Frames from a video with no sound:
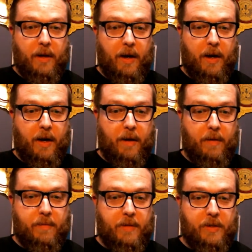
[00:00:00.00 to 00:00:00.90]

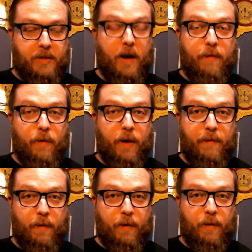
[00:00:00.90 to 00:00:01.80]
Um, the software
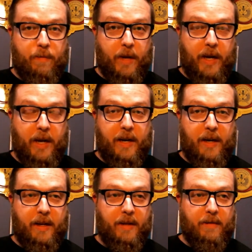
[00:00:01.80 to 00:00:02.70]
for my
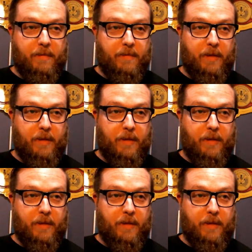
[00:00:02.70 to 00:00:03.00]
editing,